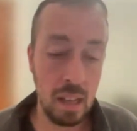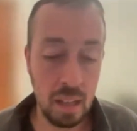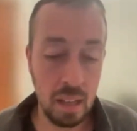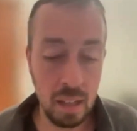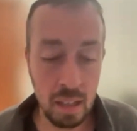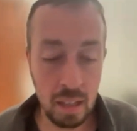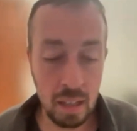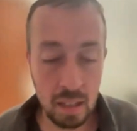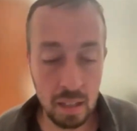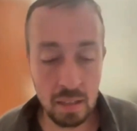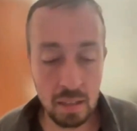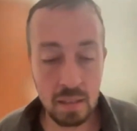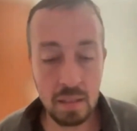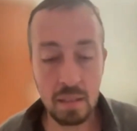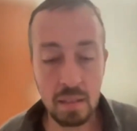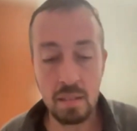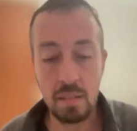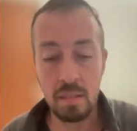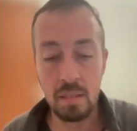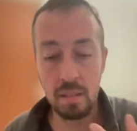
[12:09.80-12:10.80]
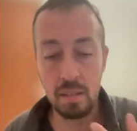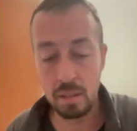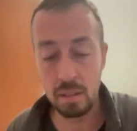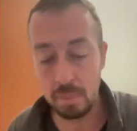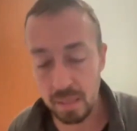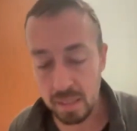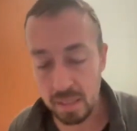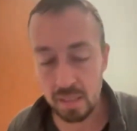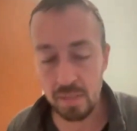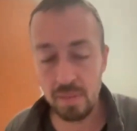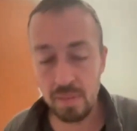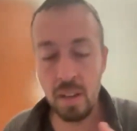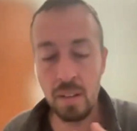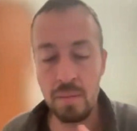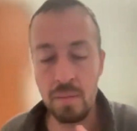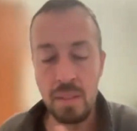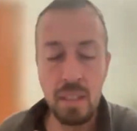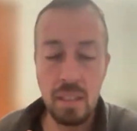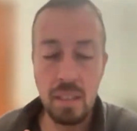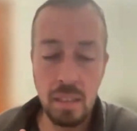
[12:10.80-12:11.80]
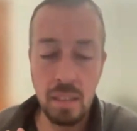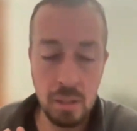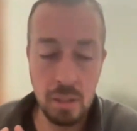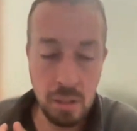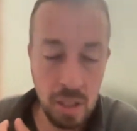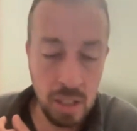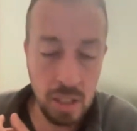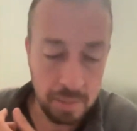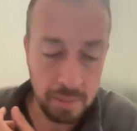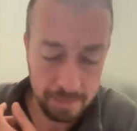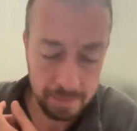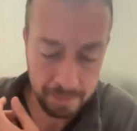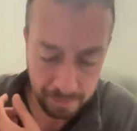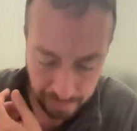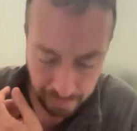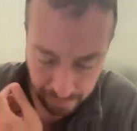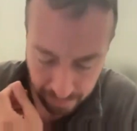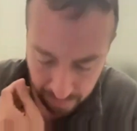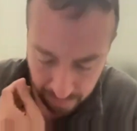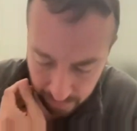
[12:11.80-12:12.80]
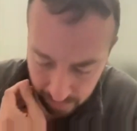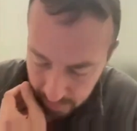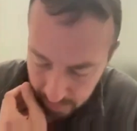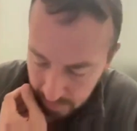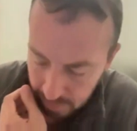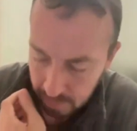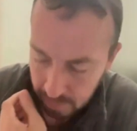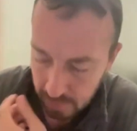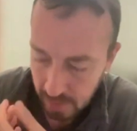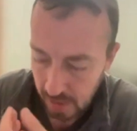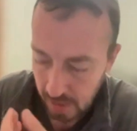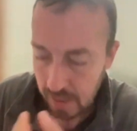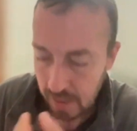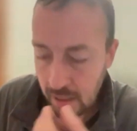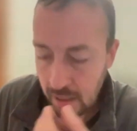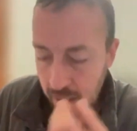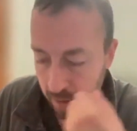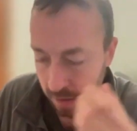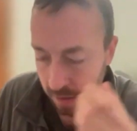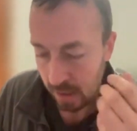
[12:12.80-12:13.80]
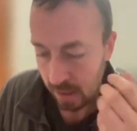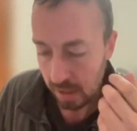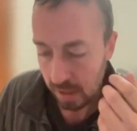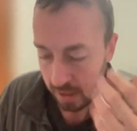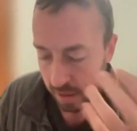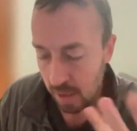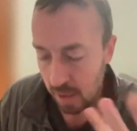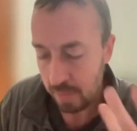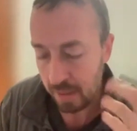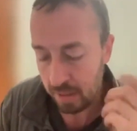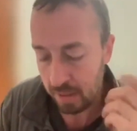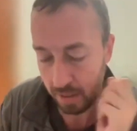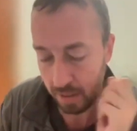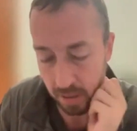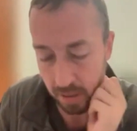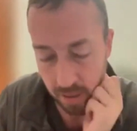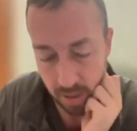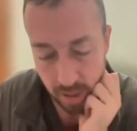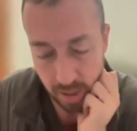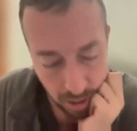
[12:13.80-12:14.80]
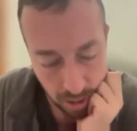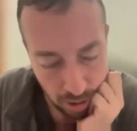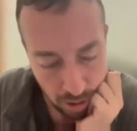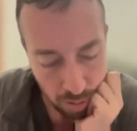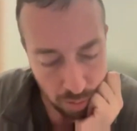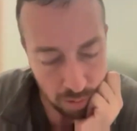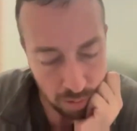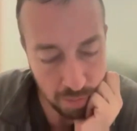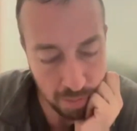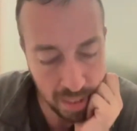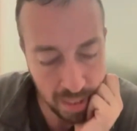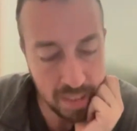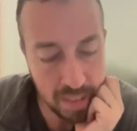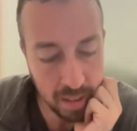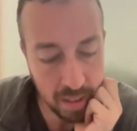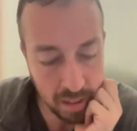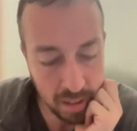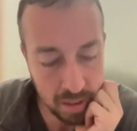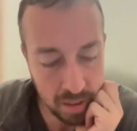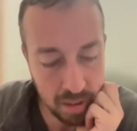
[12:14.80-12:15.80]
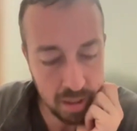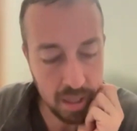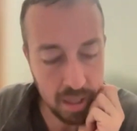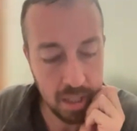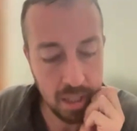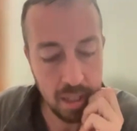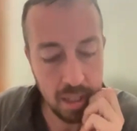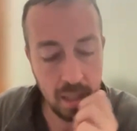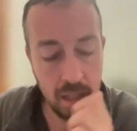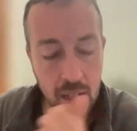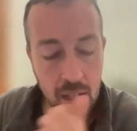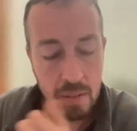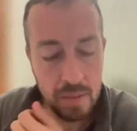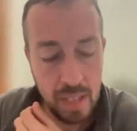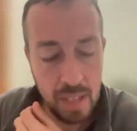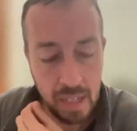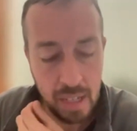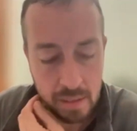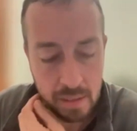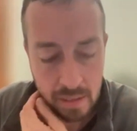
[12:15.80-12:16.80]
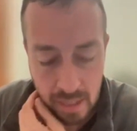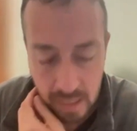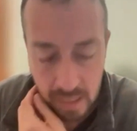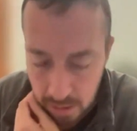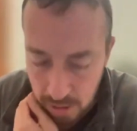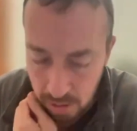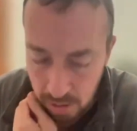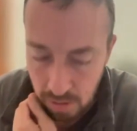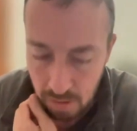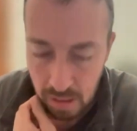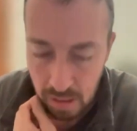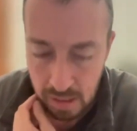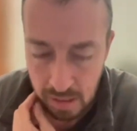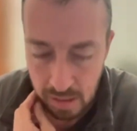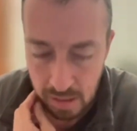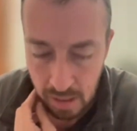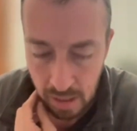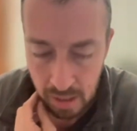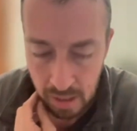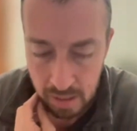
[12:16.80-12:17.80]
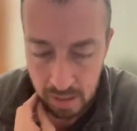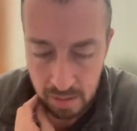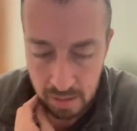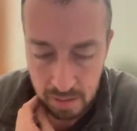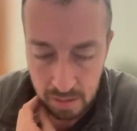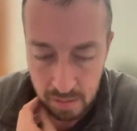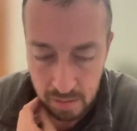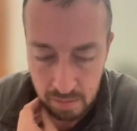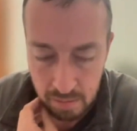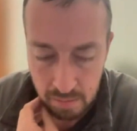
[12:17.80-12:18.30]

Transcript: And the mitzvah of Gid Nashe is coming to remind us of that danger and